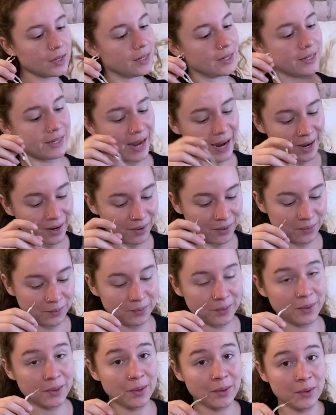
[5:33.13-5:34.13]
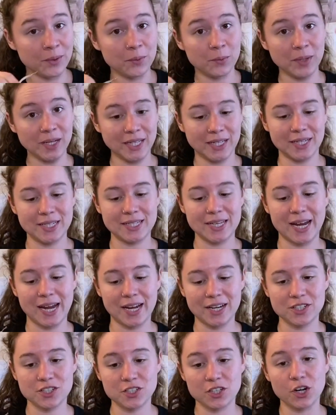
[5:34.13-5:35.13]
Now, we can
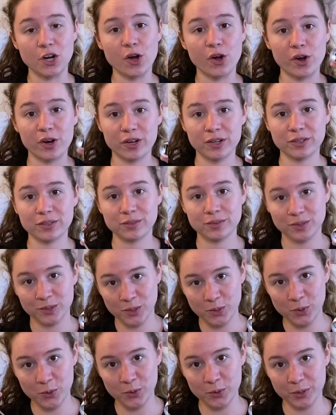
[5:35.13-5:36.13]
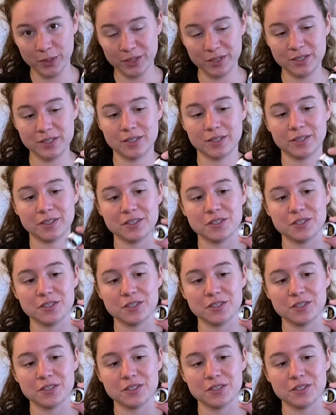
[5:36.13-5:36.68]
attach our cord